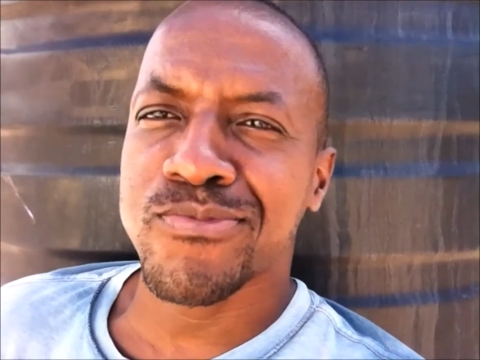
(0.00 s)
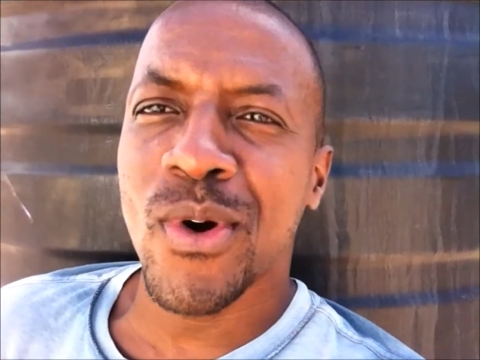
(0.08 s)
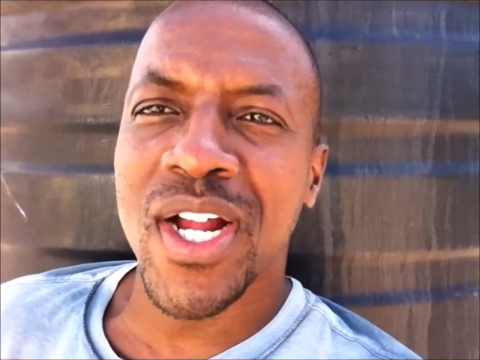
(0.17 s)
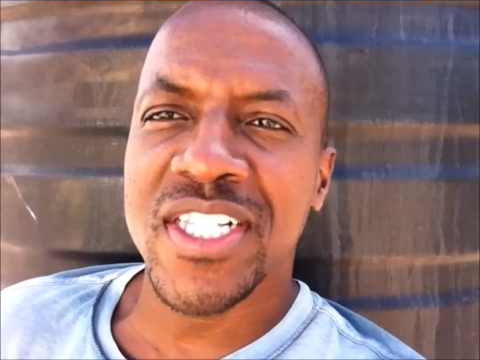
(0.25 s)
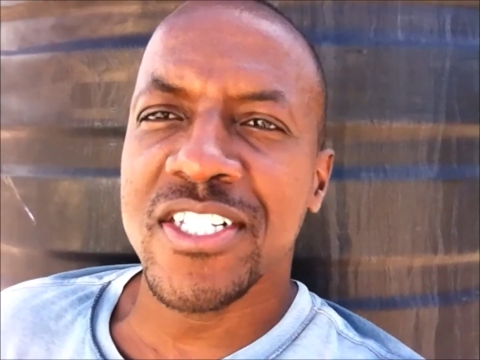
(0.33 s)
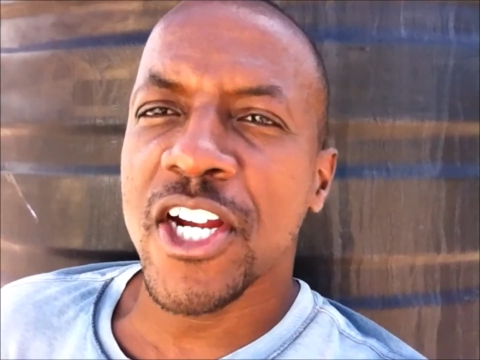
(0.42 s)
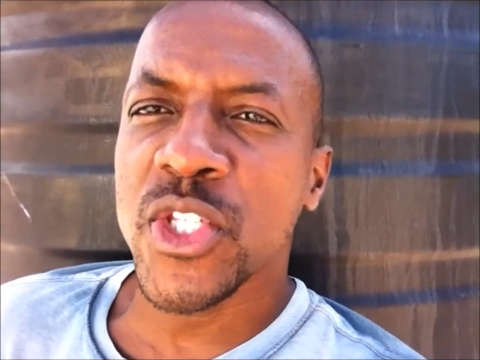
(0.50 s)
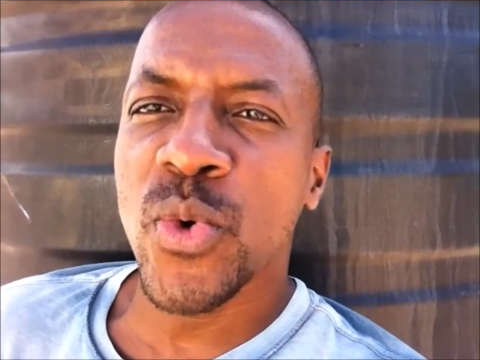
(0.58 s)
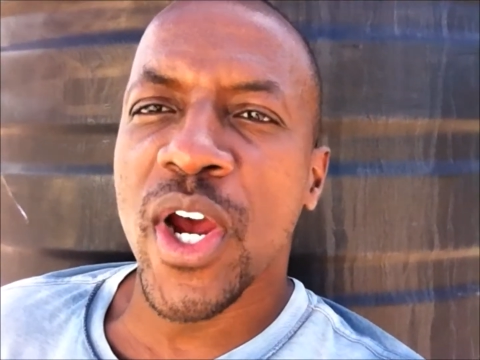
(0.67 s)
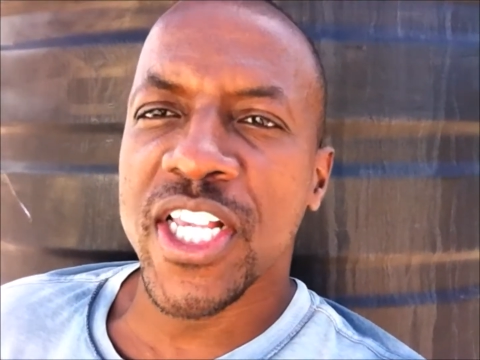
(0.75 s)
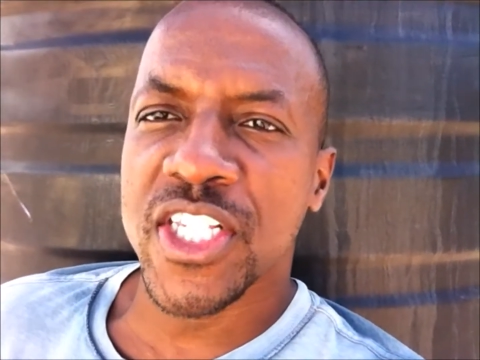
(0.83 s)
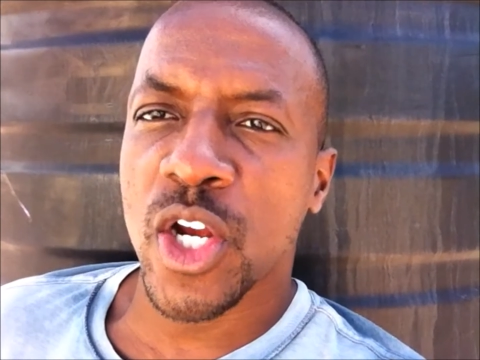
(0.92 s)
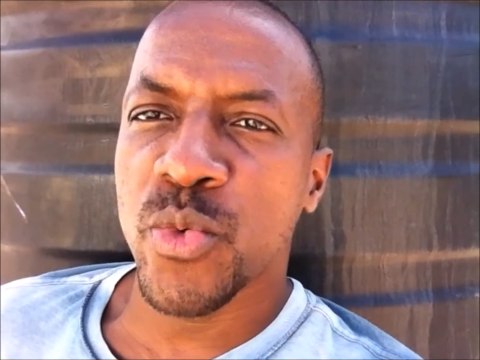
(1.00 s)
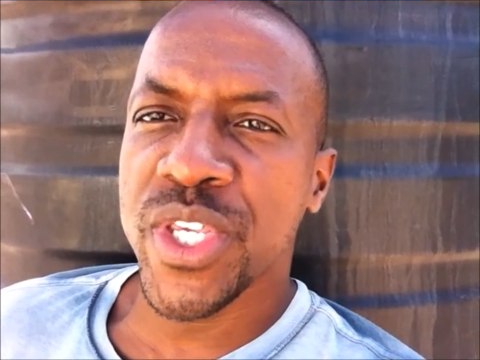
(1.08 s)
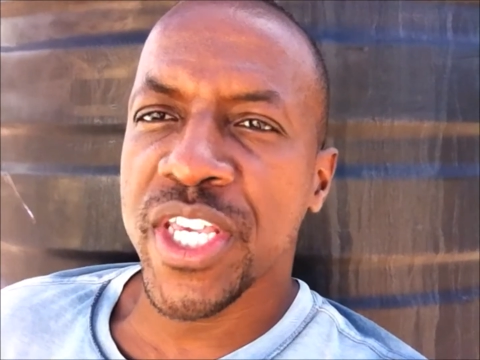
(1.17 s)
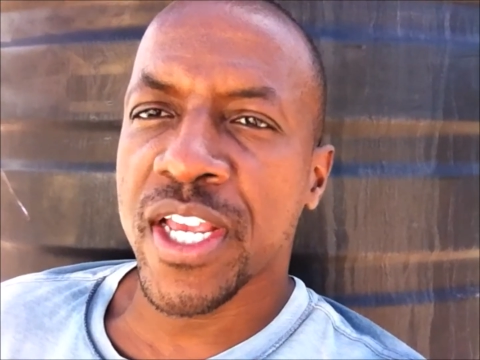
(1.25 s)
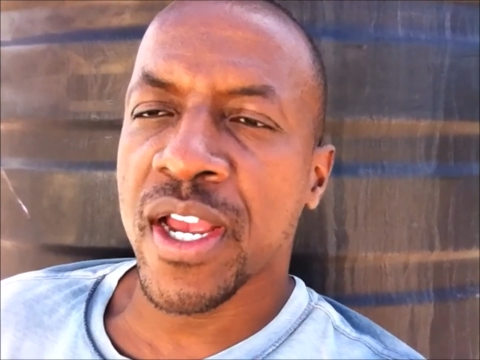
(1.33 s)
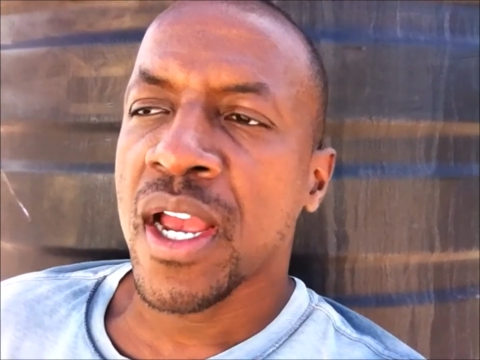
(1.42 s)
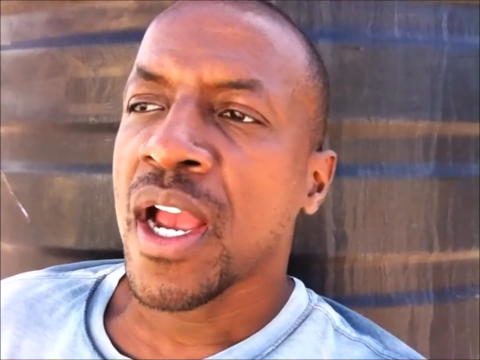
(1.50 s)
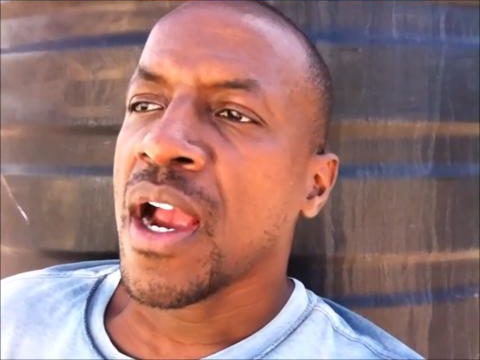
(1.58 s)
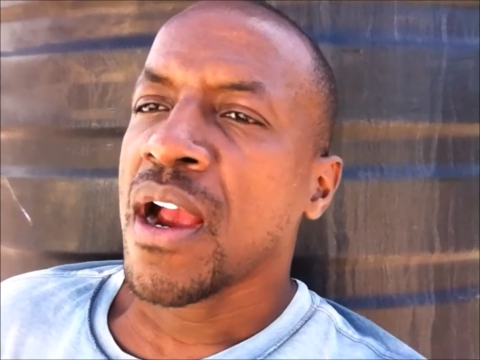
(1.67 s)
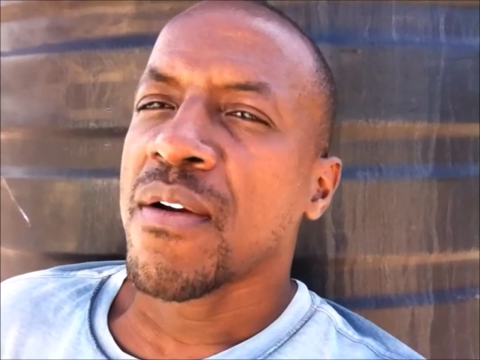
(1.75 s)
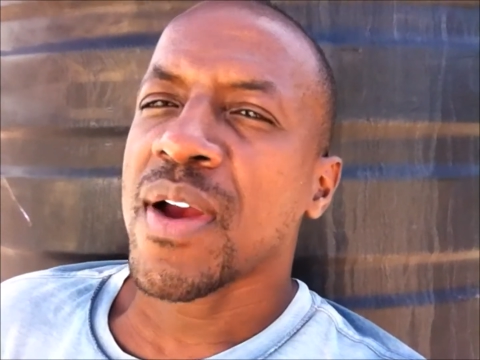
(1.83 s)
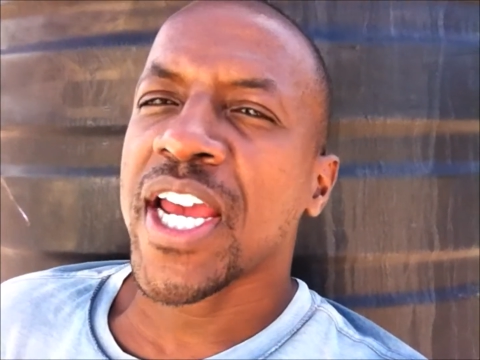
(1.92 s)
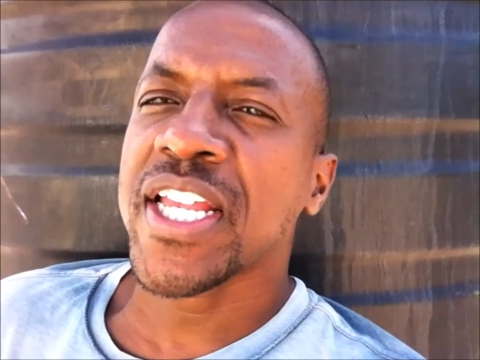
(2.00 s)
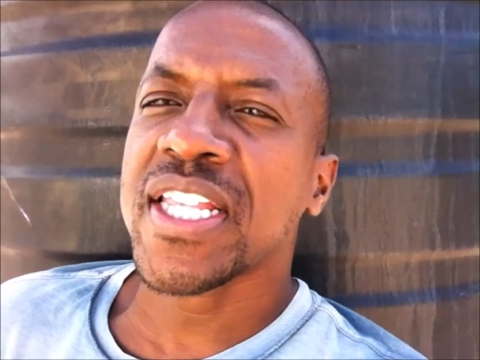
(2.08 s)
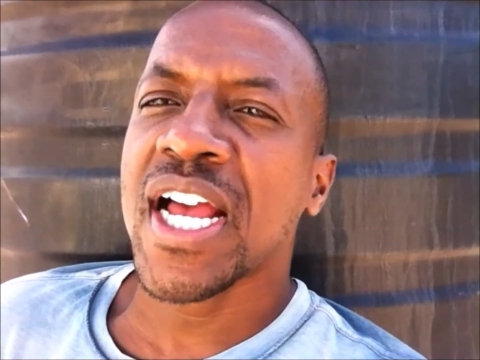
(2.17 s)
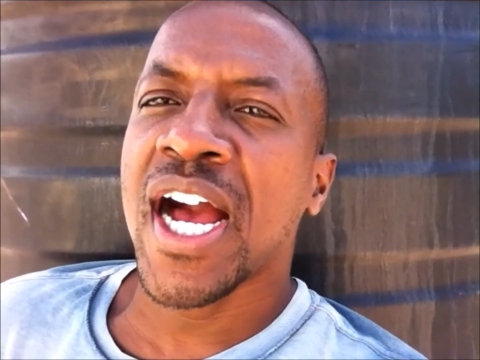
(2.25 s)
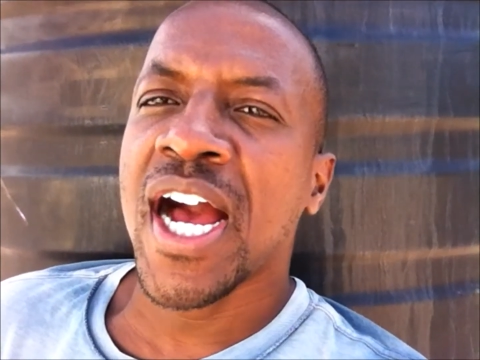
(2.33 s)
once or twice a week, right?